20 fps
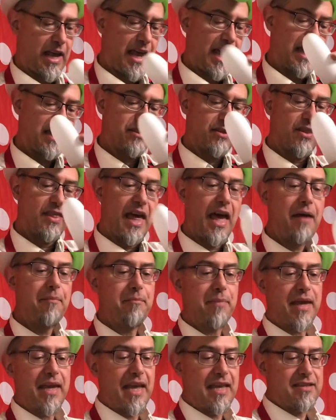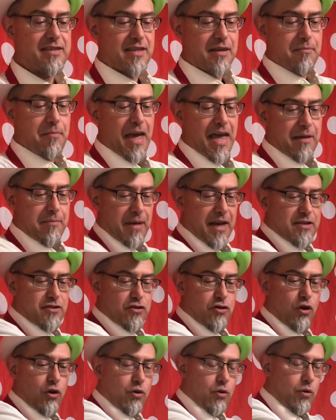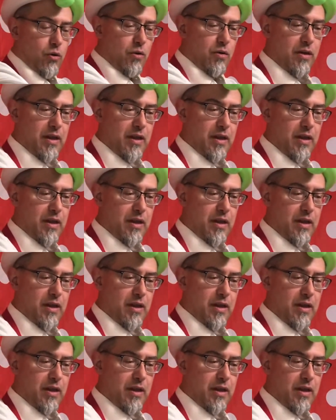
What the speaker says: And so that begins to make my circle.